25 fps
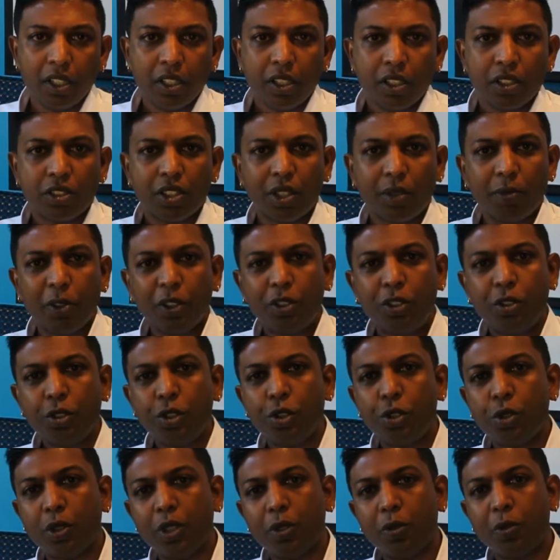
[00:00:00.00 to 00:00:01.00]
So I'm not too
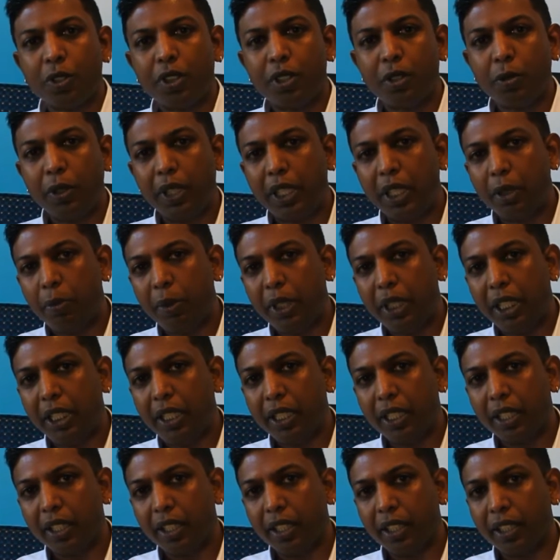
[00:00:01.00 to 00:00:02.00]
sure what the
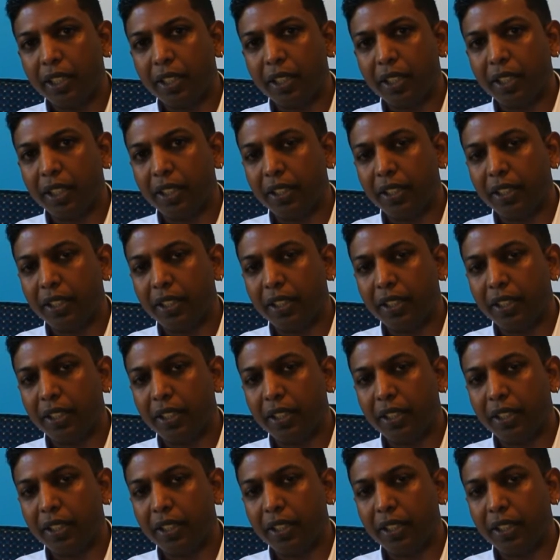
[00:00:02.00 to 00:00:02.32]
Wikipedia